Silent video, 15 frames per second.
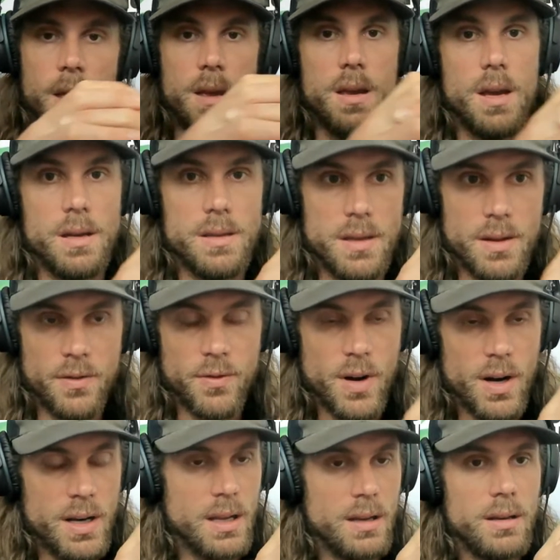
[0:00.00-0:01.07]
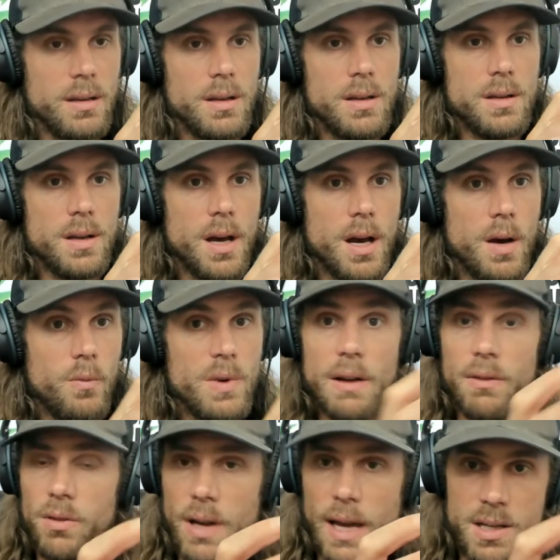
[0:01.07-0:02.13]
And then the front end, we
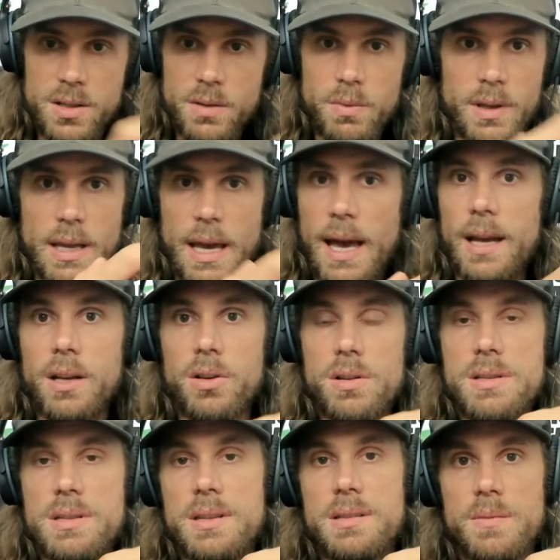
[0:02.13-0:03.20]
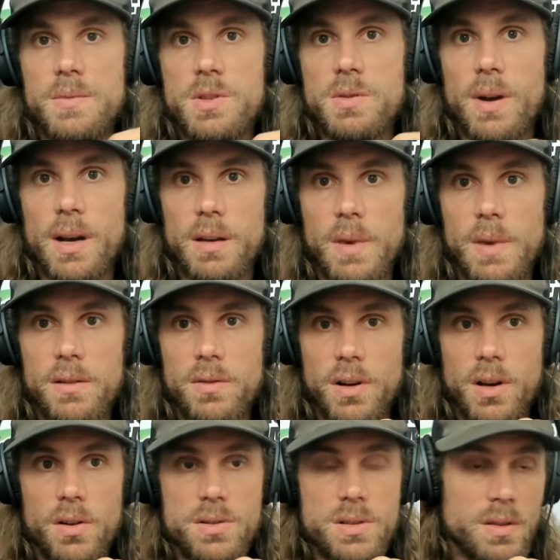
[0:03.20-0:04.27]
never actually really had a good system to recommend for
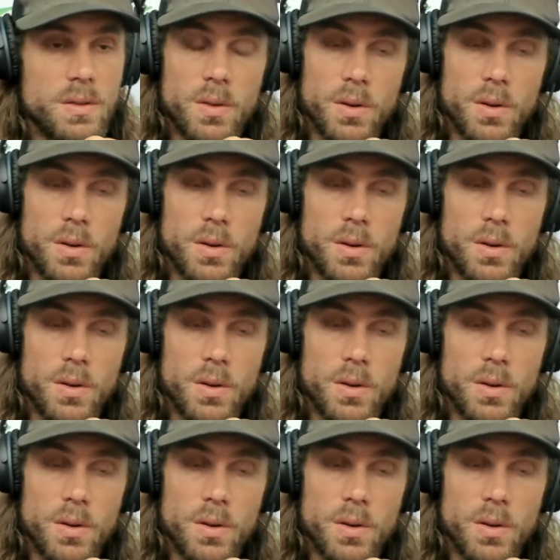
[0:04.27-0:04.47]
coaches for a